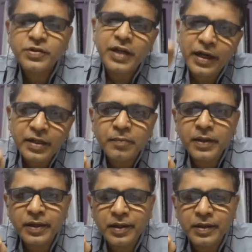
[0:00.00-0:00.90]
of studying a
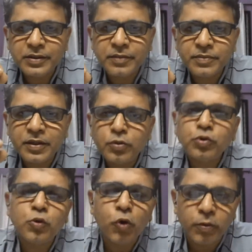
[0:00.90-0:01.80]
particular subject
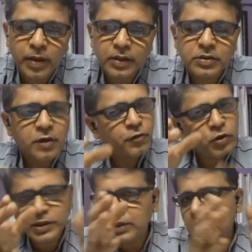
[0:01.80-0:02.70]
to score marks.
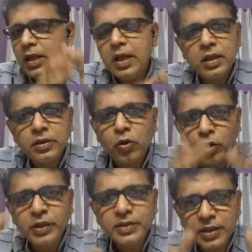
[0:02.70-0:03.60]
Of course, then
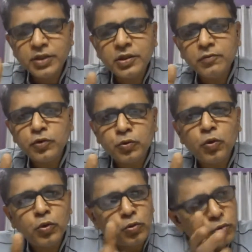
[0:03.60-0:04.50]
the whole discussion
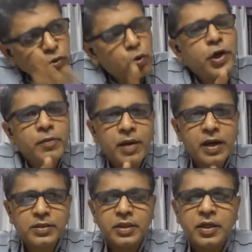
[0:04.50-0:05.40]
would go to scoring
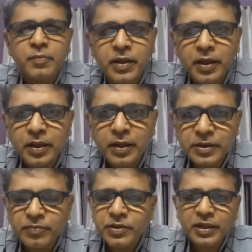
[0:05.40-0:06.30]
marks in a
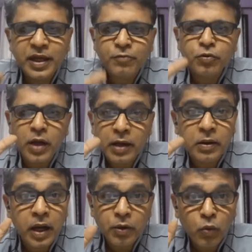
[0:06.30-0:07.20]
particular subject. I
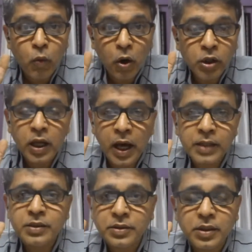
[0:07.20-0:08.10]
don't want
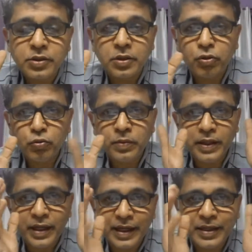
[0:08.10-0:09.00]
our discussion to
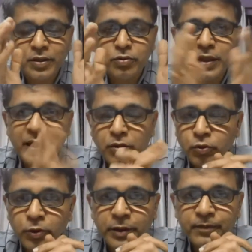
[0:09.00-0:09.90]
be related to that
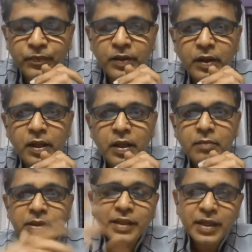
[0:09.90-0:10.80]
only.
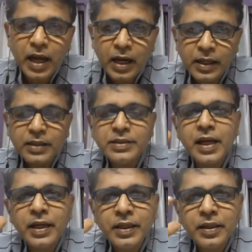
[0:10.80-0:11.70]
But then
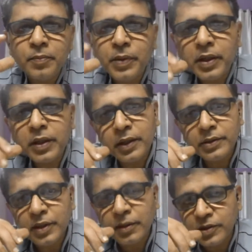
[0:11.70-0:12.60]
understanding a
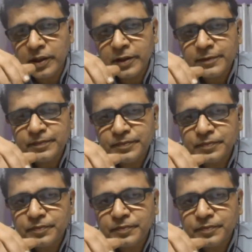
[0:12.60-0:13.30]
particular subject